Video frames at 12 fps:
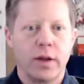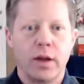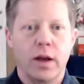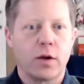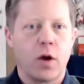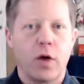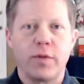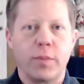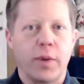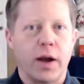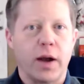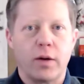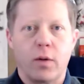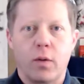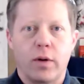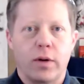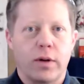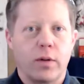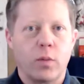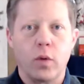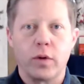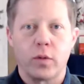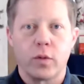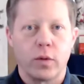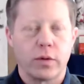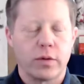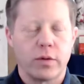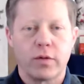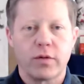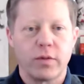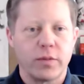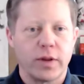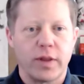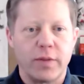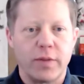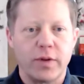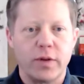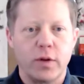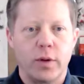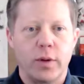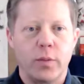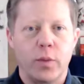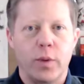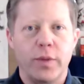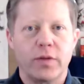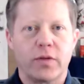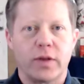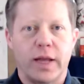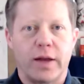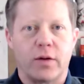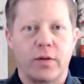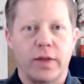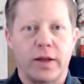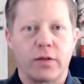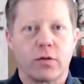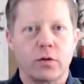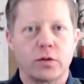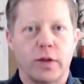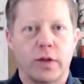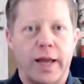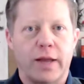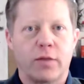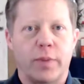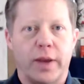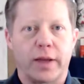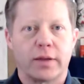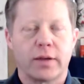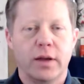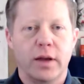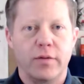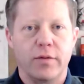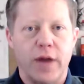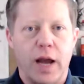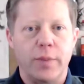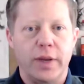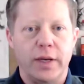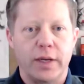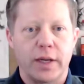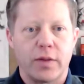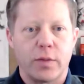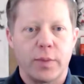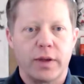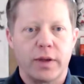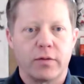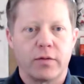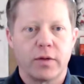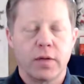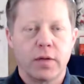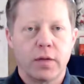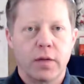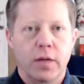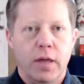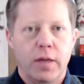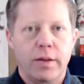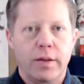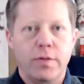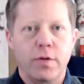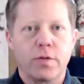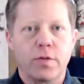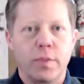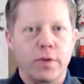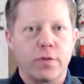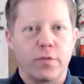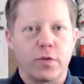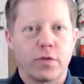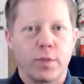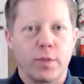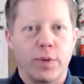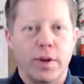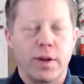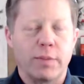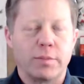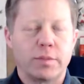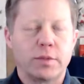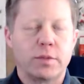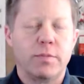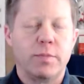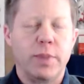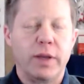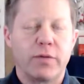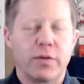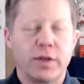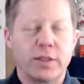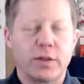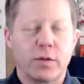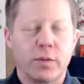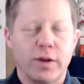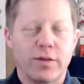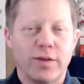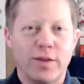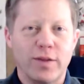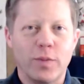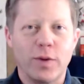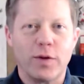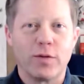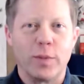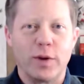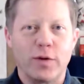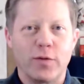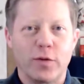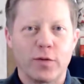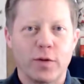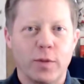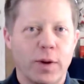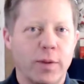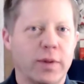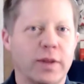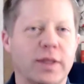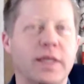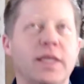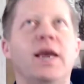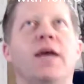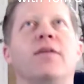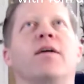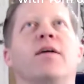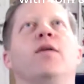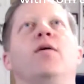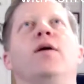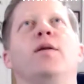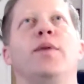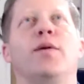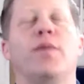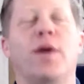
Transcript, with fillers: a coffee pot or a water cooler or something like that. Mm-hmm. But, you know, and we're missing out on that social aspect of not being together because uh, there's some introverts, mm-hmm. that, and I'm being facetious when I say this, but there's some introverts that are probably like, yes, I don't have to be around